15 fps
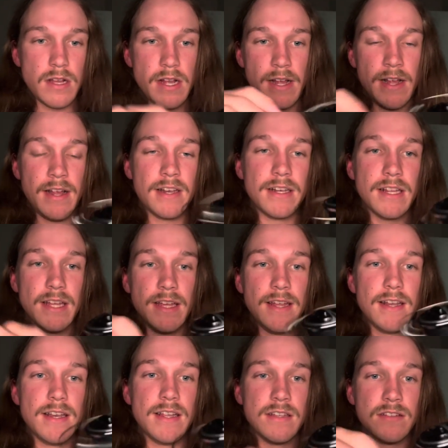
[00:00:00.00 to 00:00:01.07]
And
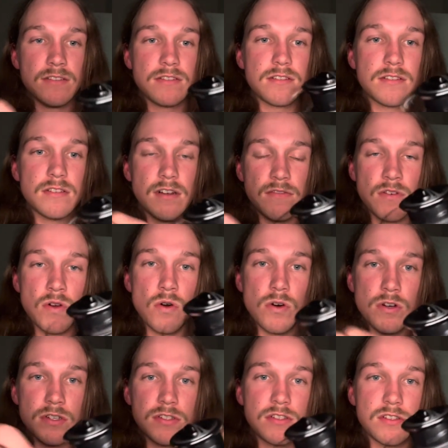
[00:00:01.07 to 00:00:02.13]
it is, of
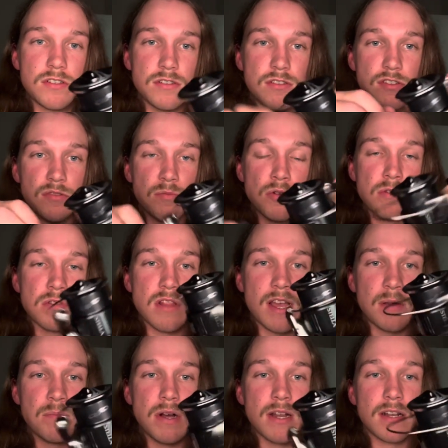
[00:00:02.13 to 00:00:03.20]
course, smooth
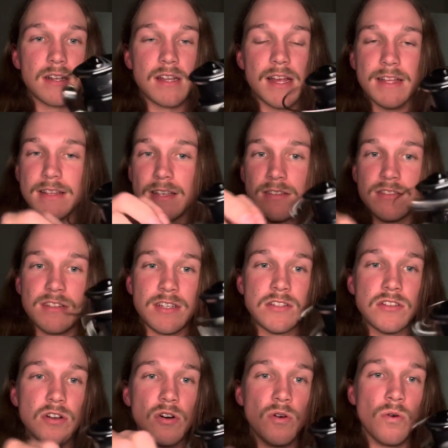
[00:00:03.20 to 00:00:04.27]
like butter, like these
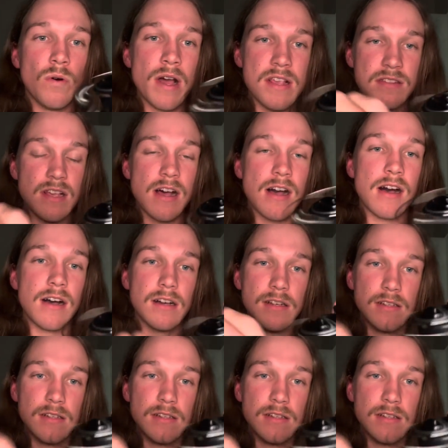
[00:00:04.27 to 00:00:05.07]
things always are.